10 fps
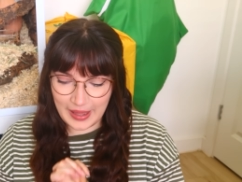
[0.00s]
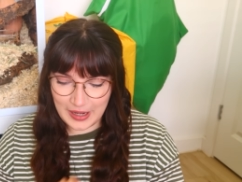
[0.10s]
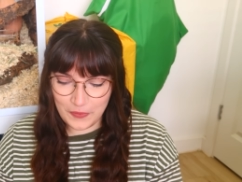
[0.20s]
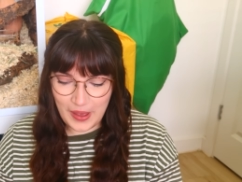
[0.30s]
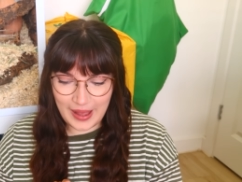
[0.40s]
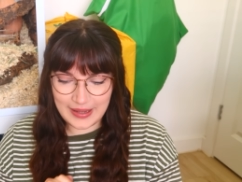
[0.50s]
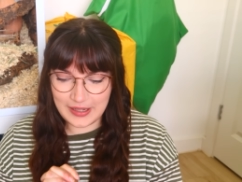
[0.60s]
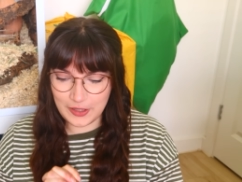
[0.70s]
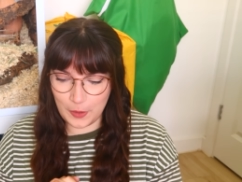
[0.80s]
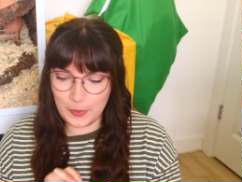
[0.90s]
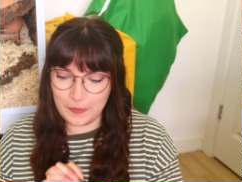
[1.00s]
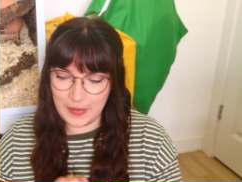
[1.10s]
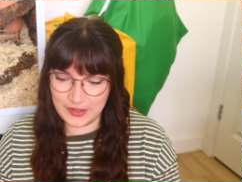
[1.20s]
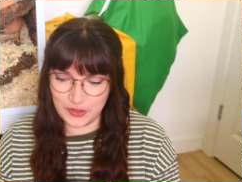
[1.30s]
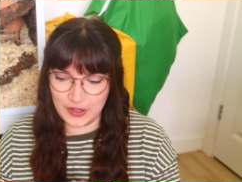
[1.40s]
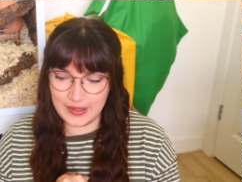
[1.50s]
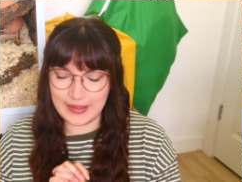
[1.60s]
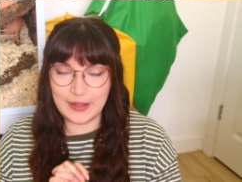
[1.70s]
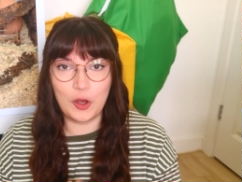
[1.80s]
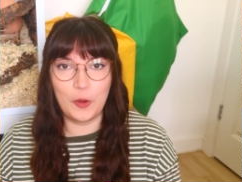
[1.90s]
And I've had a couple of
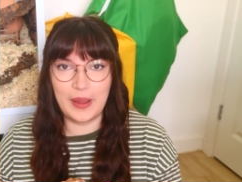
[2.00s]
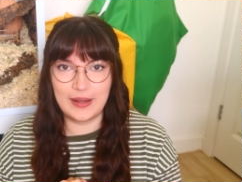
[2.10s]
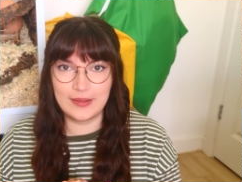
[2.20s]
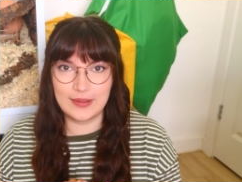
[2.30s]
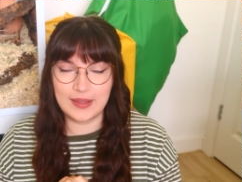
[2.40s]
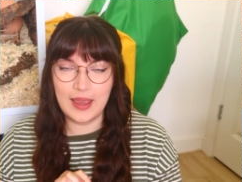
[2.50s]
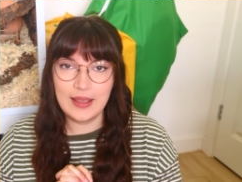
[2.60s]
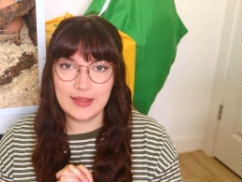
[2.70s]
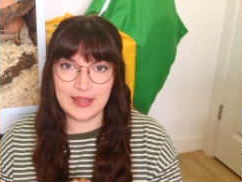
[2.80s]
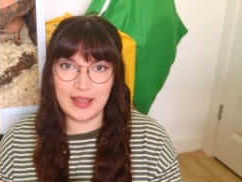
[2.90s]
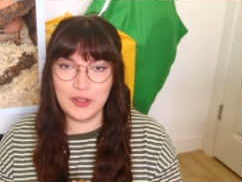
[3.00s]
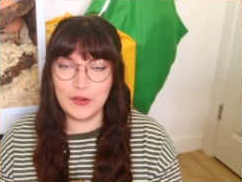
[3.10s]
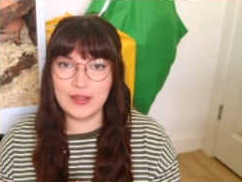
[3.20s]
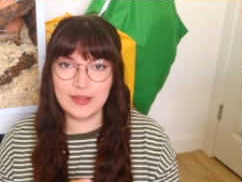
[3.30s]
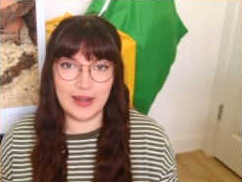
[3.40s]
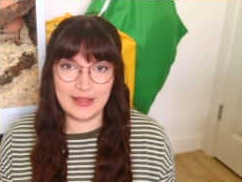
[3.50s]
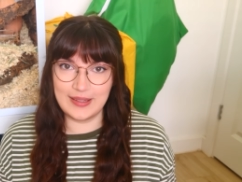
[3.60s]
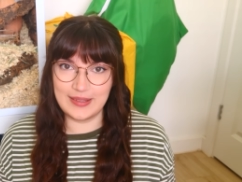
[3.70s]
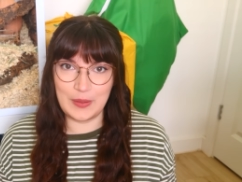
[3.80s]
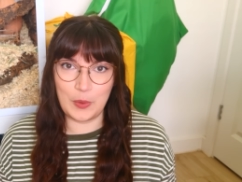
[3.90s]
messages and comments saying that you're
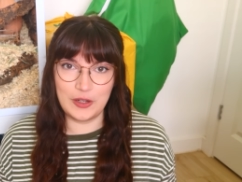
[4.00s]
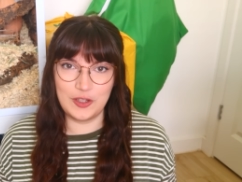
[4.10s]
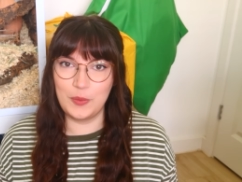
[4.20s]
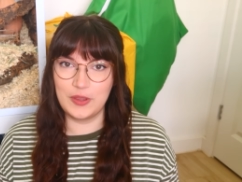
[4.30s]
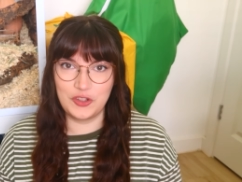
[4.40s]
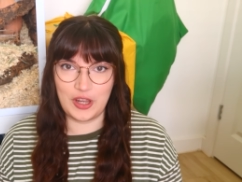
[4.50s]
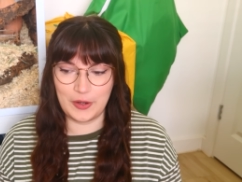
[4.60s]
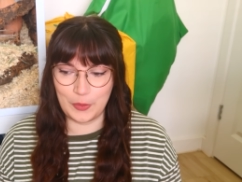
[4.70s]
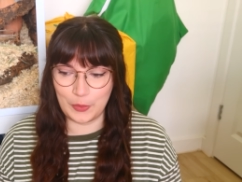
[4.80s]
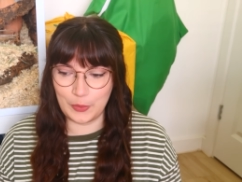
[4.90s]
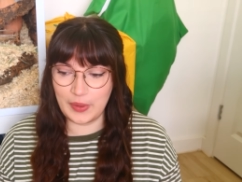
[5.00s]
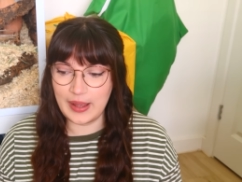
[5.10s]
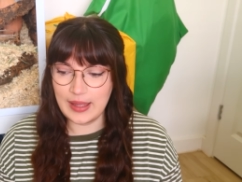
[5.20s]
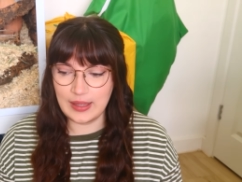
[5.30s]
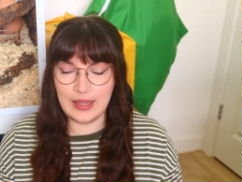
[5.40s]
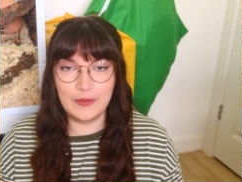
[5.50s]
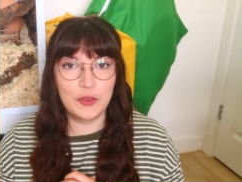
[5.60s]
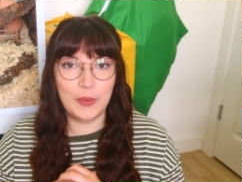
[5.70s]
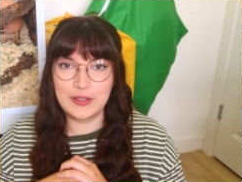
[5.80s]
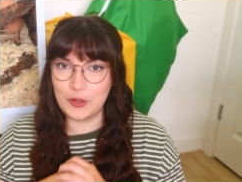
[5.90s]
excited to see what I do with the channel,
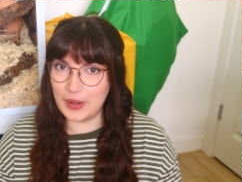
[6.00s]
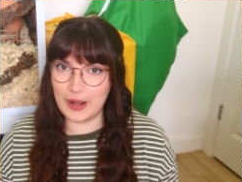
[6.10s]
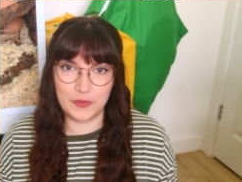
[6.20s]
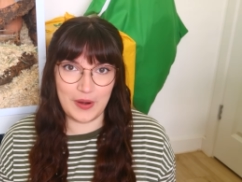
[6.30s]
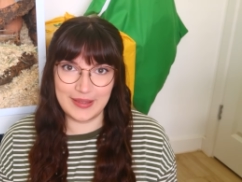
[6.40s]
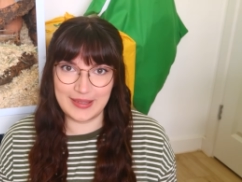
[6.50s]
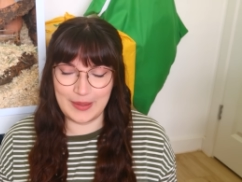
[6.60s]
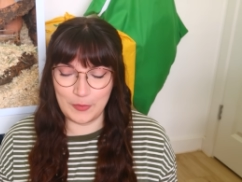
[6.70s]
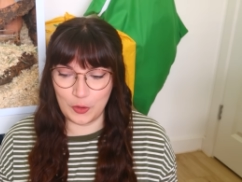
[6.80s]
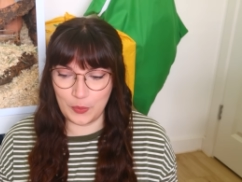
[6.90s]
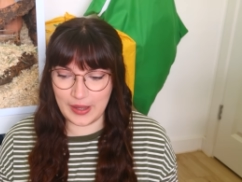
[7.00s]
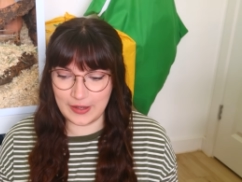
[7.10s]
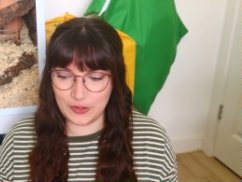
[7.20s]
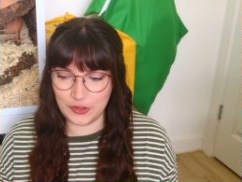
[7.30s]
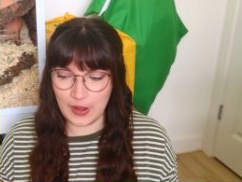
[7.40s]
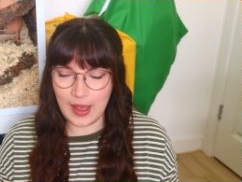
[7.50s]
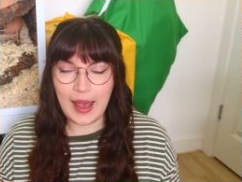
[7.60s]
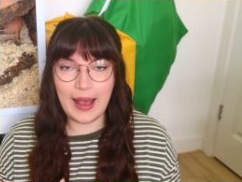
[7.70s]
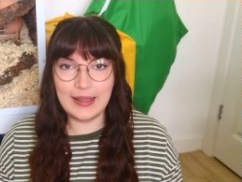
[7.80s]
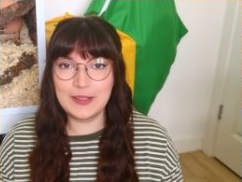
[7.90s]
even though I don't have rats anymore, which
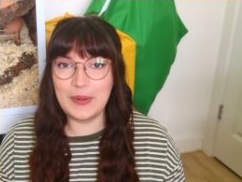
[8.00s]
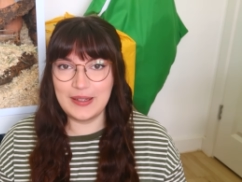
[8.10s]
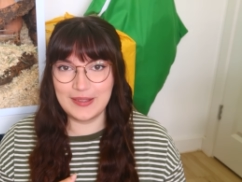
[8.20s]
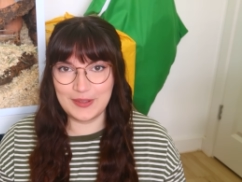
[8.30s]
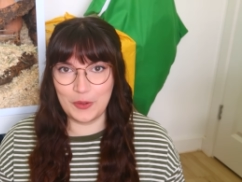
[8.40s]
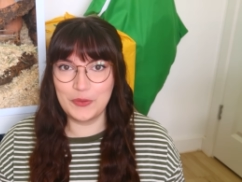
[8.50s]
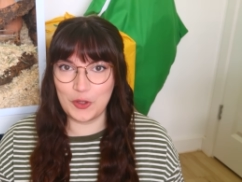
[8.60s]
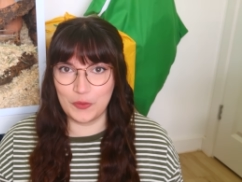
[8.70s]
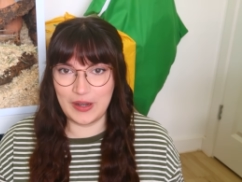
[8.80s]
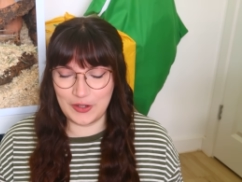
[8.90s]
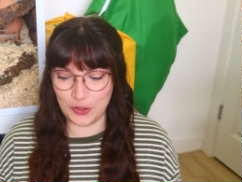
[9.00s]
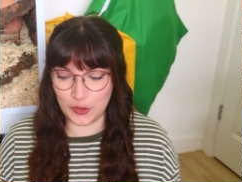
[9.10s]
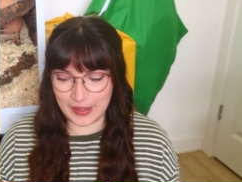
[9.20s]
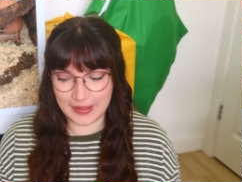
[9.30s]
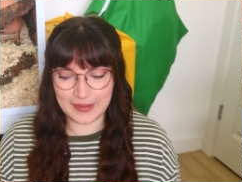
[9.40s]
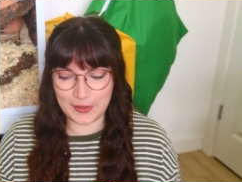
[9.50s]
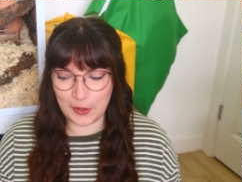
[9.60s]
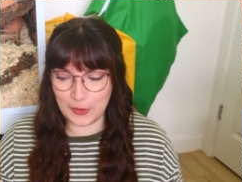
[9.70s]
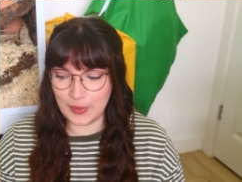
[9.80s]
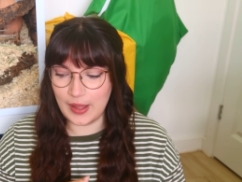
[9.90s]
has been so, so reassuring.
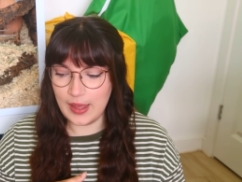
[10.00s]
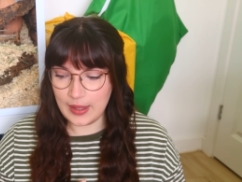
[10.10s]
So